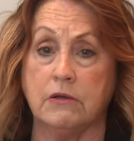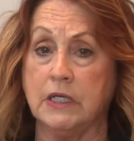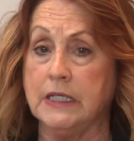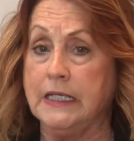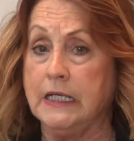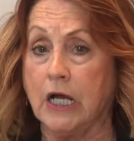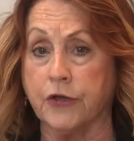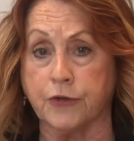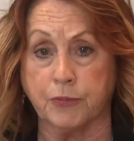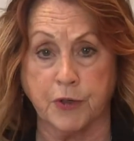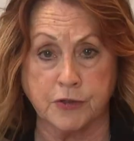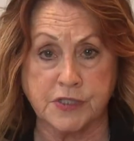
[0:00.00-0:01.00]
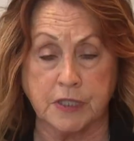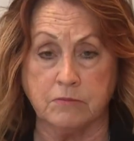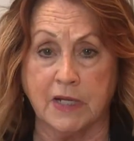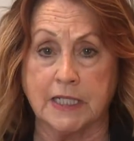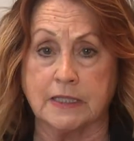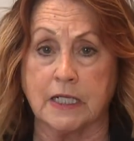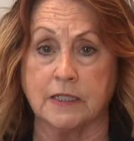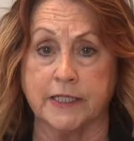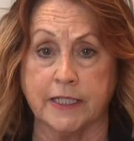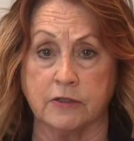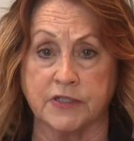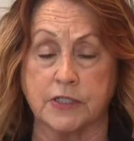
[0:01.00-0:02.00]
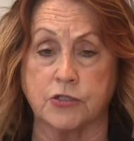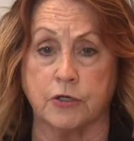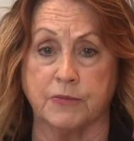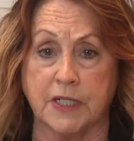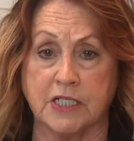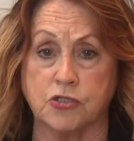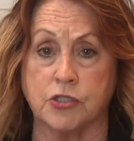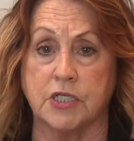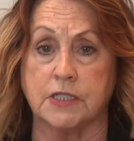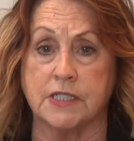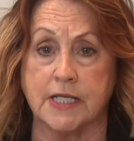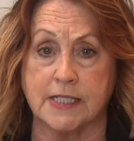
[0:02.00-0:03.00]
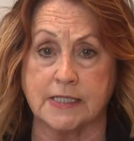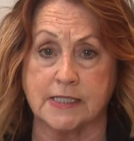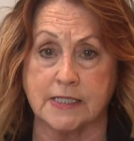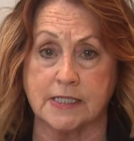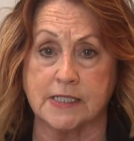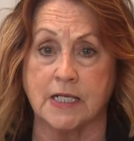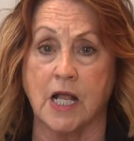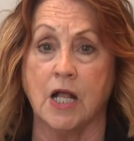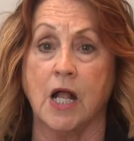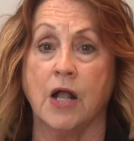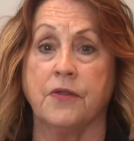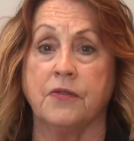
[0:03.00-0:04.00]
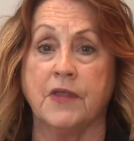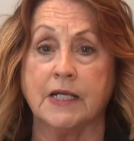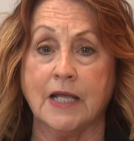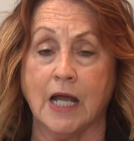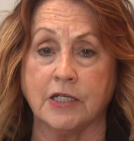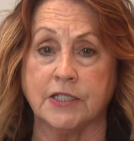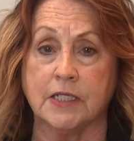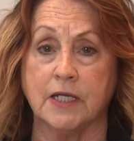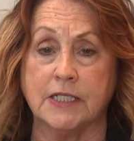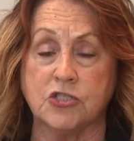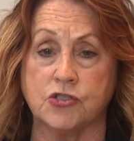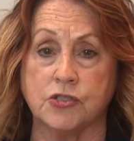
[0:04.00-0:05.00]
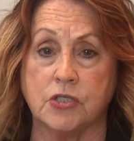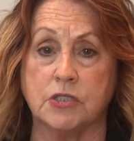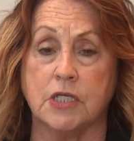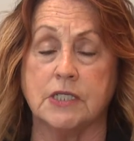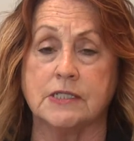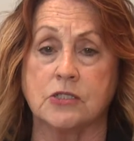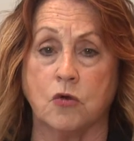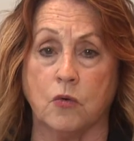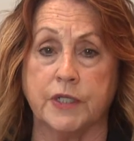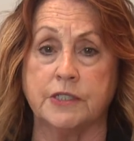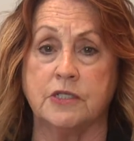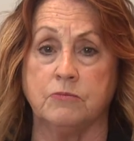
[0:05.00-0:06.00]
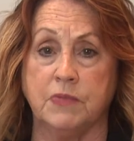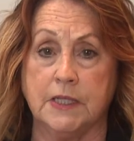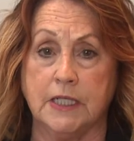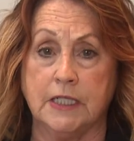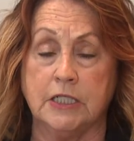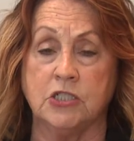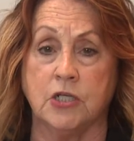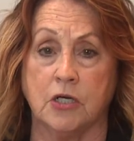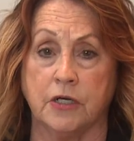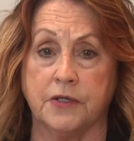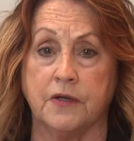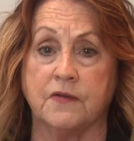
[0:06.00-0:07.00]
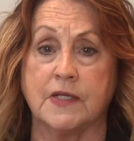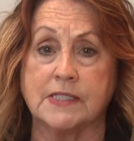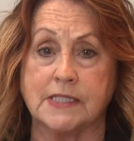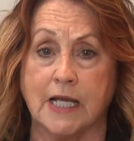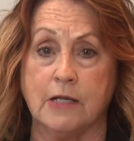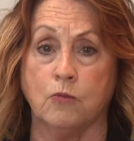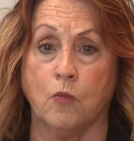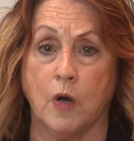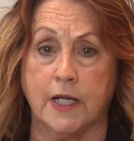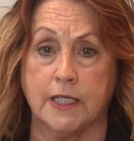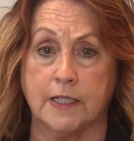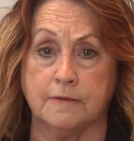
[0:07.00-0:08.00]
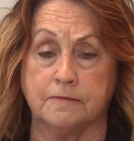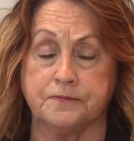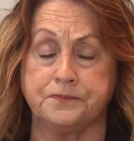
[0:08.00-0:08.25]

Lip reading: any other person making a legal determination in Texas, the calculation is going to be done the same way.